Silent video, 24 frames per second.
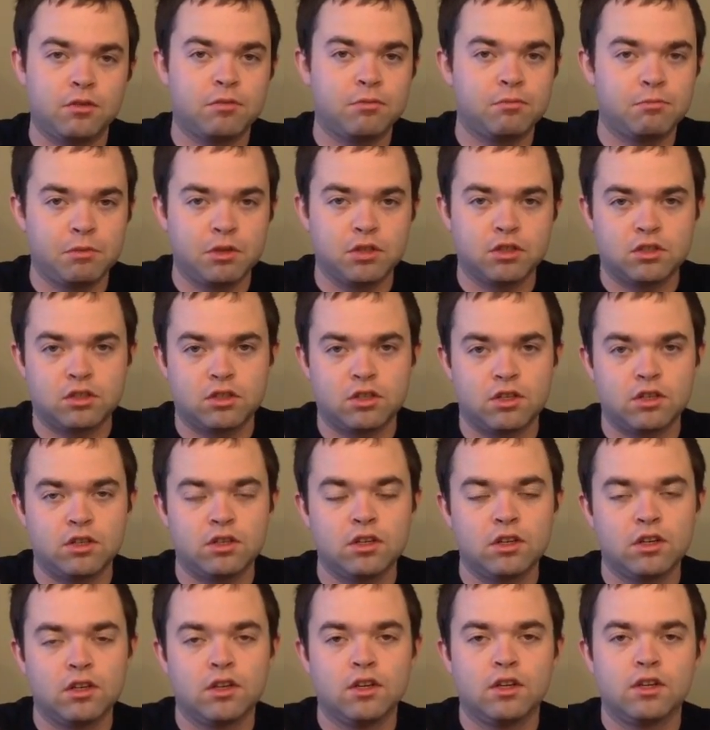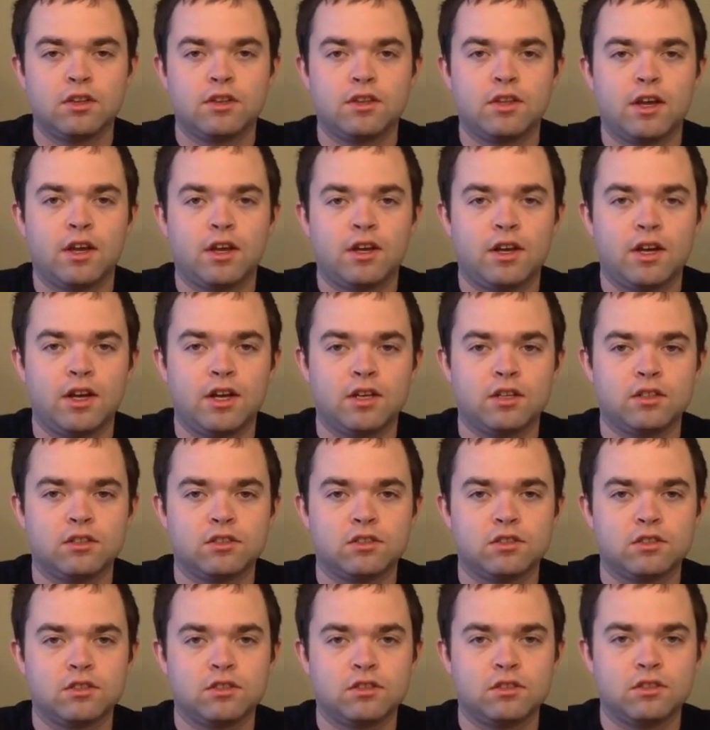Middleton, that
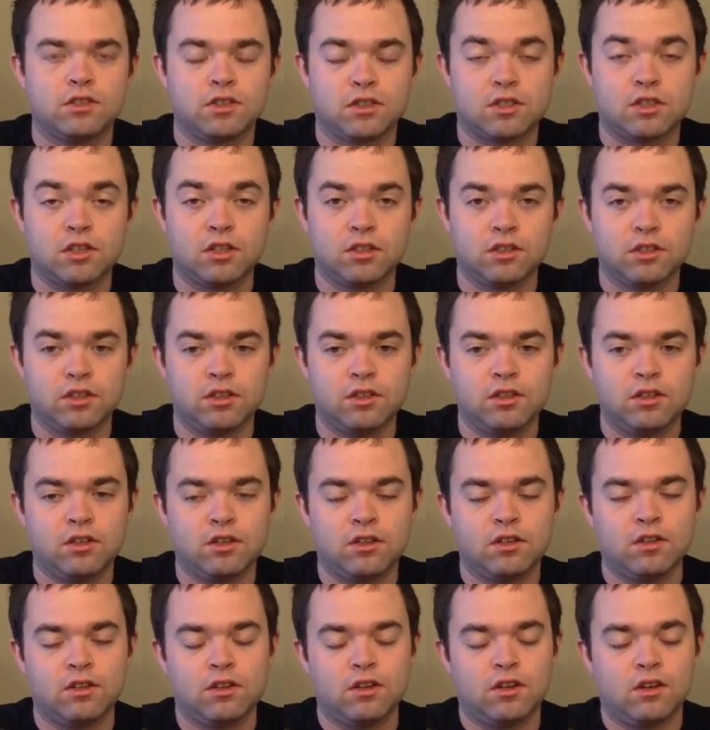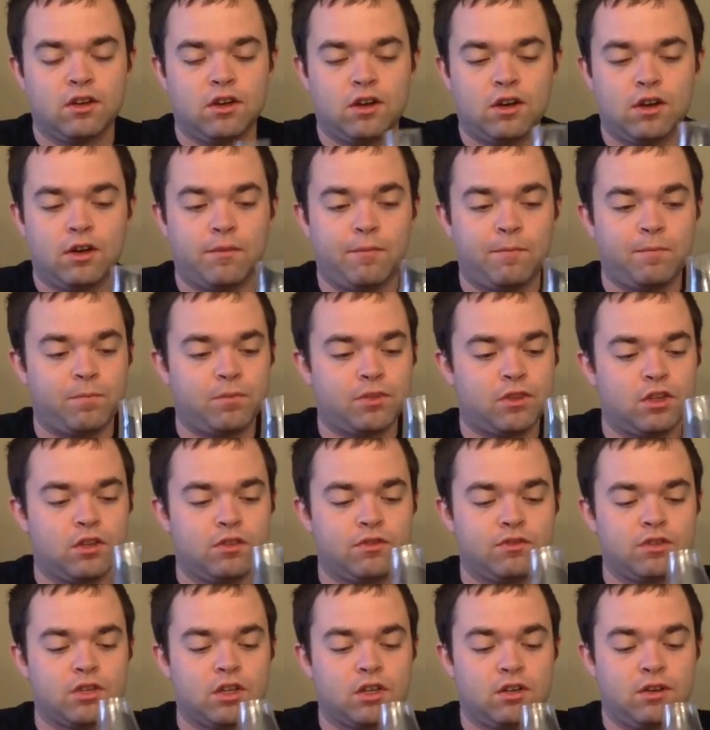has distilled it,
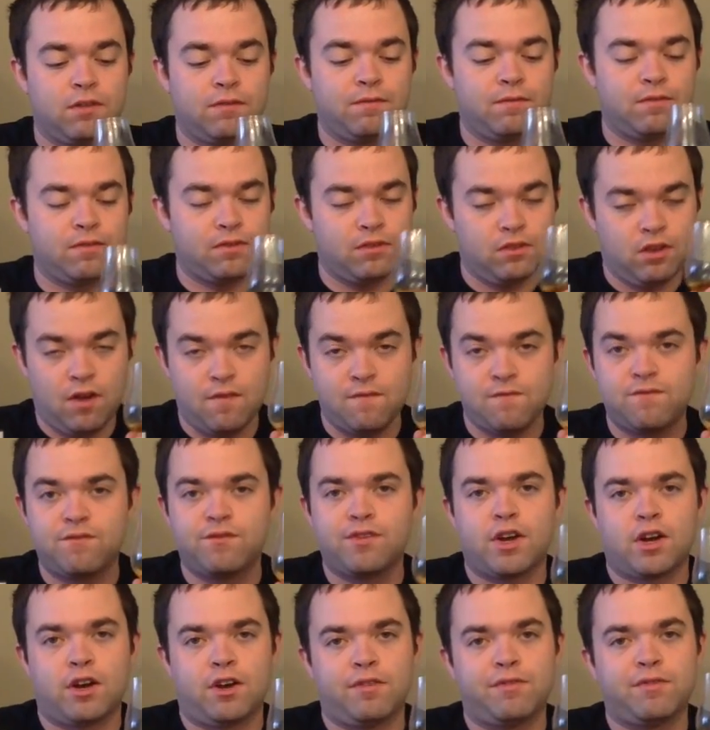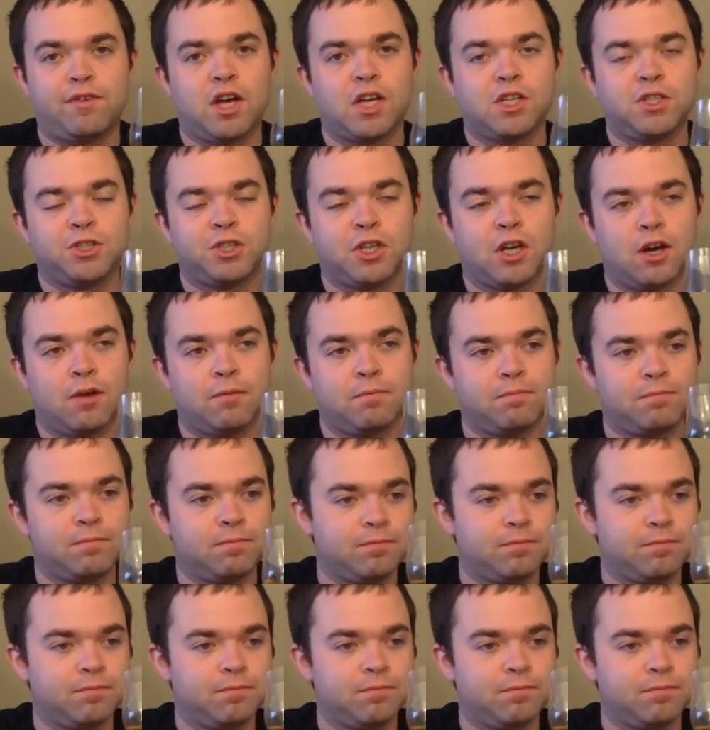done a very fine job.